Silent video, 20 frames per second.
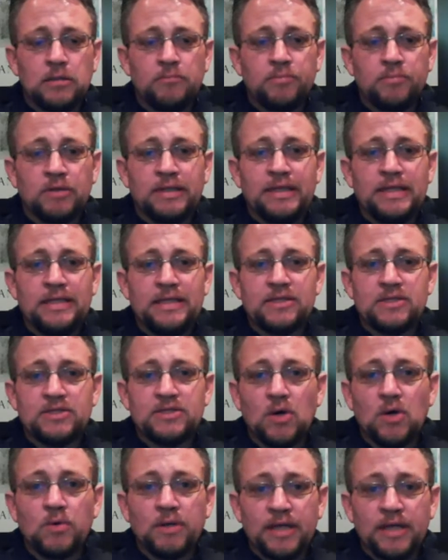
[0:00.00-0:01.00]
please
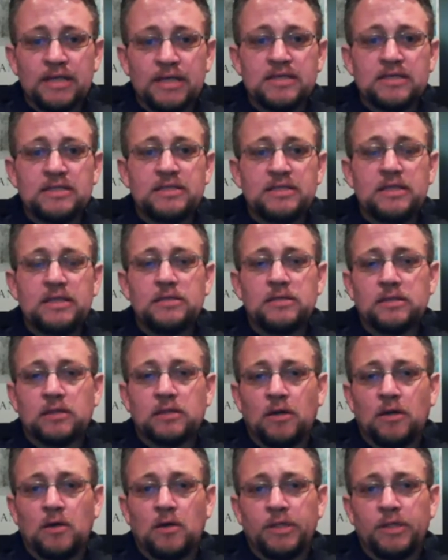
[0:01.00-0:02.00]
don't hesitate to
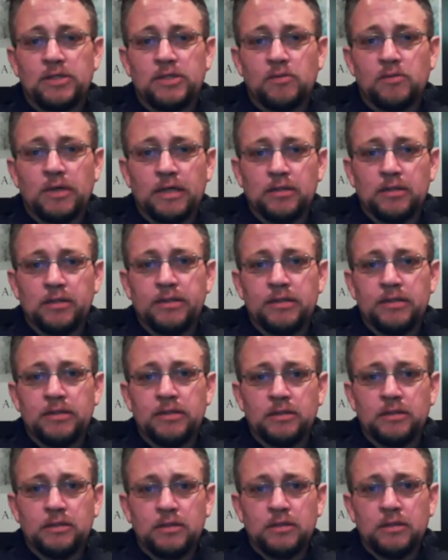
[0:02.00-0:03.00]
call me directly
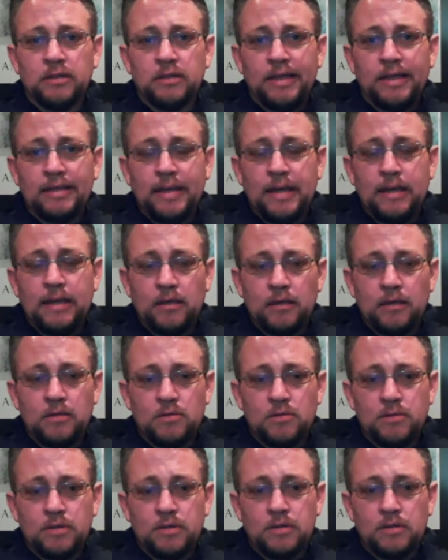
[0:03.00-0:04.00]
at
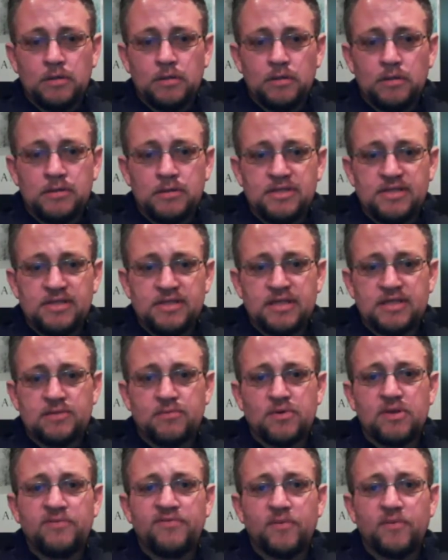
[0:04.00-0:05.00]

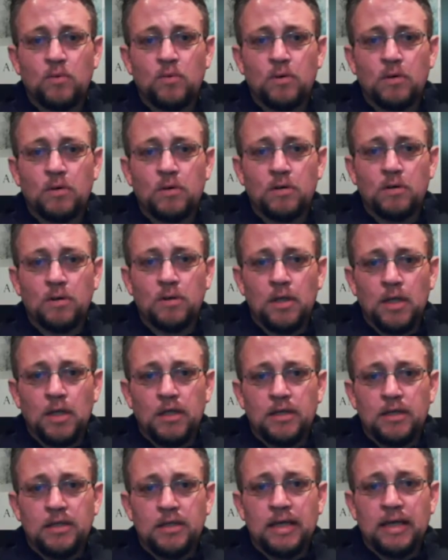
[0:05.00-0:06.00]

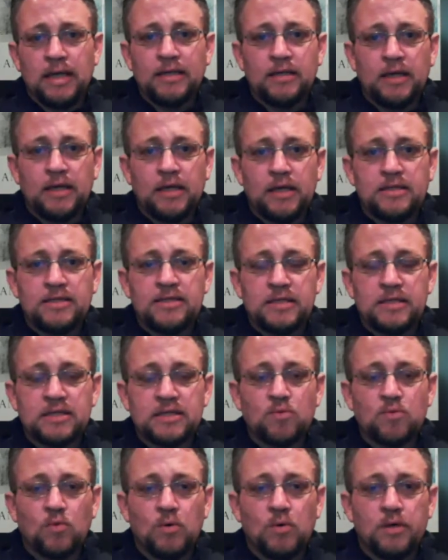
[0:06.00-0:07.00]

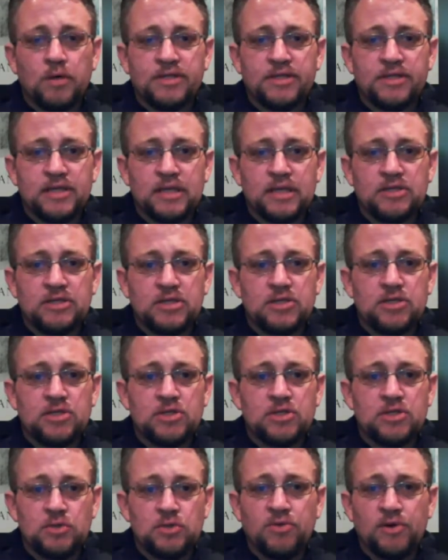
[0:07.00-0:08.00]
800-634-9961, extension
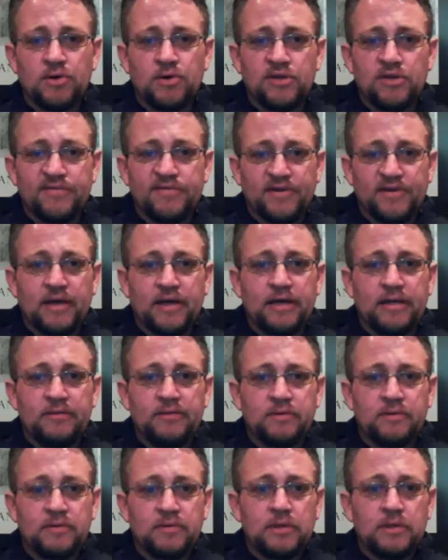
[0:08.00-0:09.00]

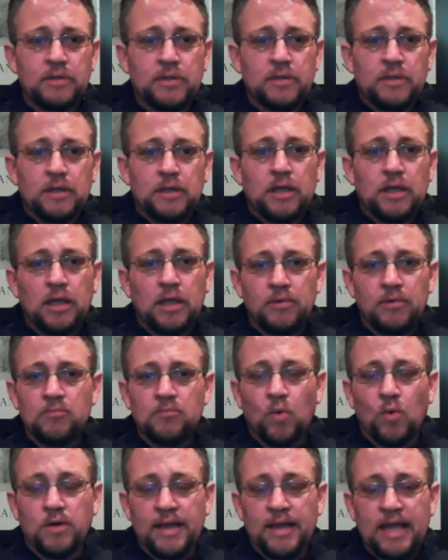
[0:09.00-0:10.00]
235. I'll be
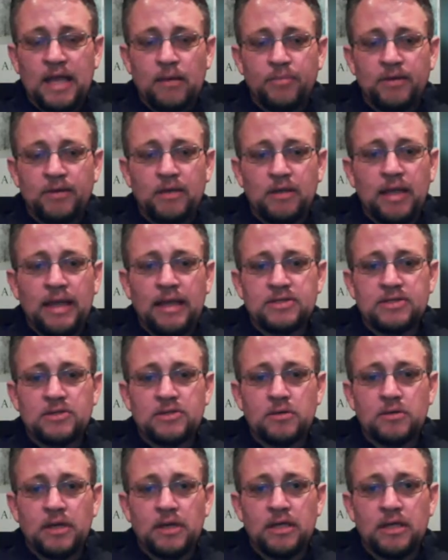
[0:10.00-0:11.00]
more than happy to
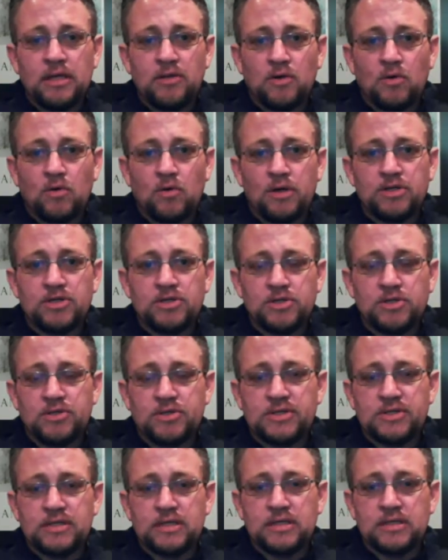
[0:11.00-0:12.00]
answer any of the
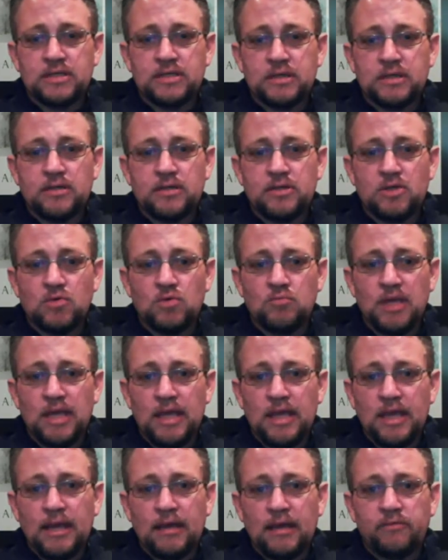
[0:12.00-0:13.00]
questions that you may
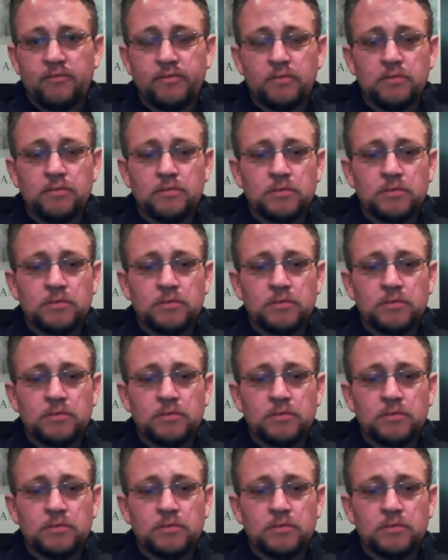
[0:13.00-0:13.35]
have.